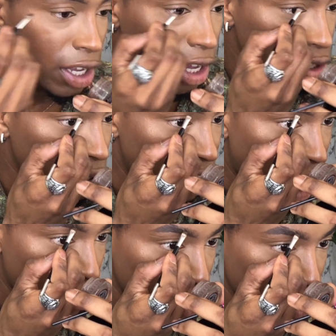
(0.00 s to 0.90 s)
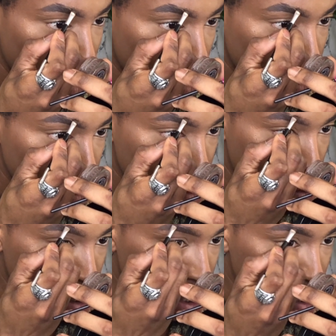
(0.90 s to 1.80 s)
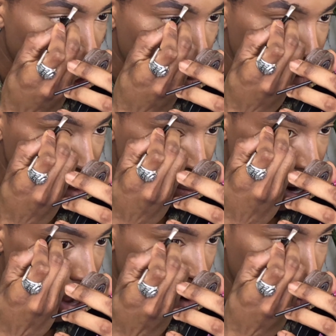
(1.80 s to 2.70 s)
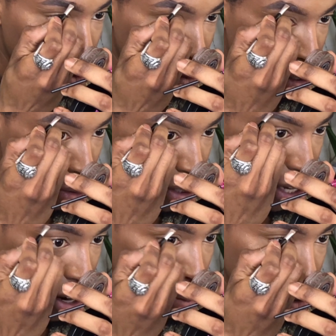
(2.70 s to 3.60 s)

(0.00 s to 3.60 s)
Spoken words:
So now we're gonna go towards the top of the brow and we're gonna close that up as